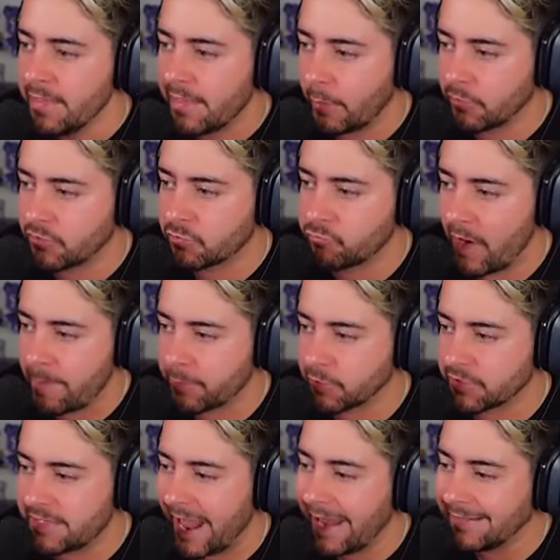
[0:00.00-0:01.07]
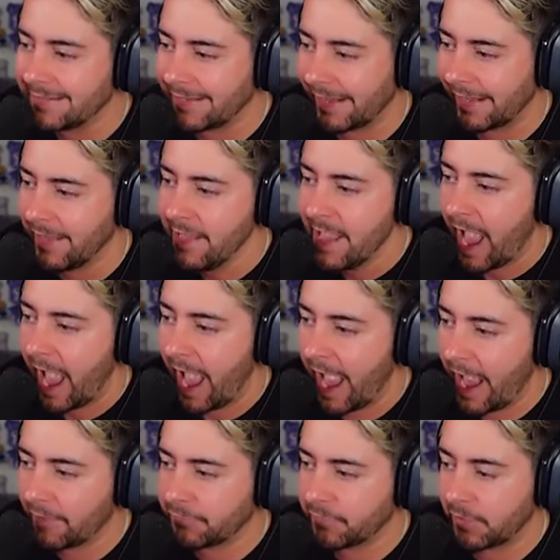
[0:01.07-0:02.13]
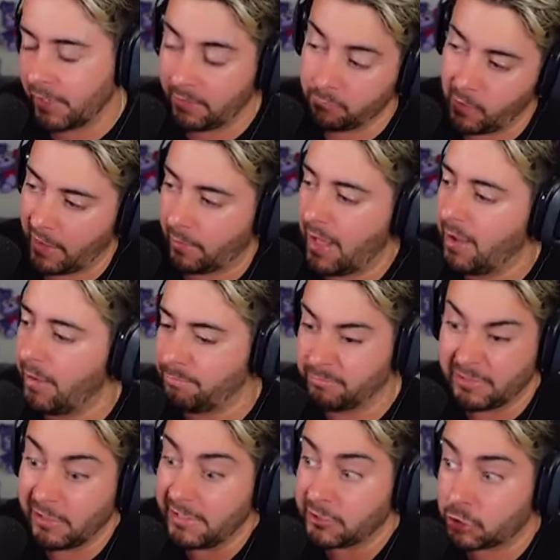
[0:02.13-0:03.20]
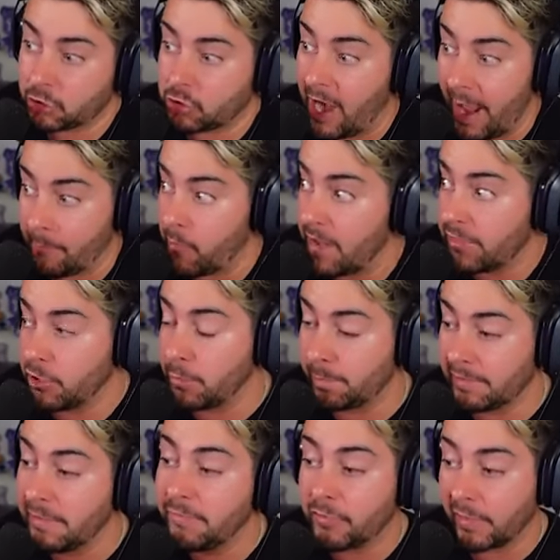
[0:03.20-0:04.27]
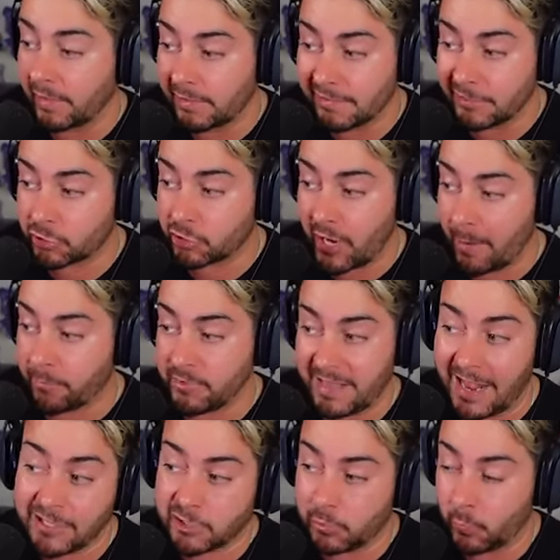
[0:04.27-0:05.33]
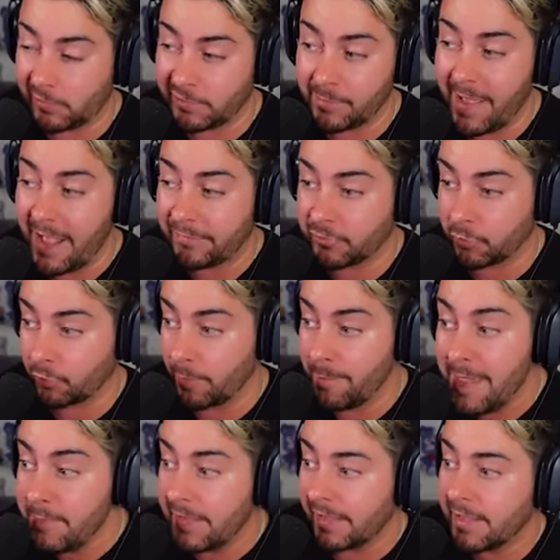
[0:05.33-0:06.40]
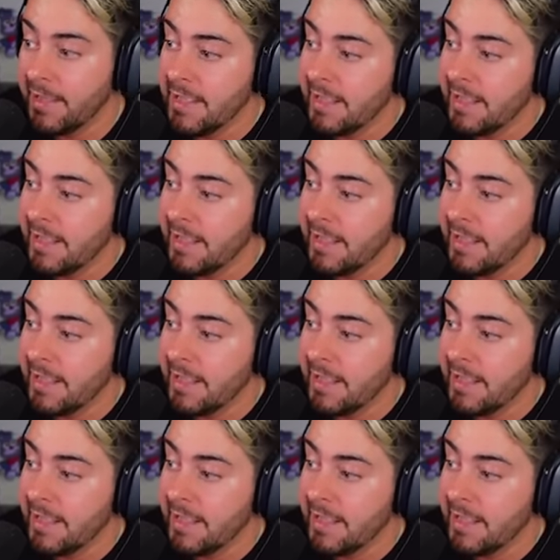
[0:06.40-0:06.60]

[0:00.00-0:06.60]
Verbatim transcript: that was representing Afton, well, a Glitchtrap. Whether you believe the Glitchtrap was actually William Afton or the Mimic,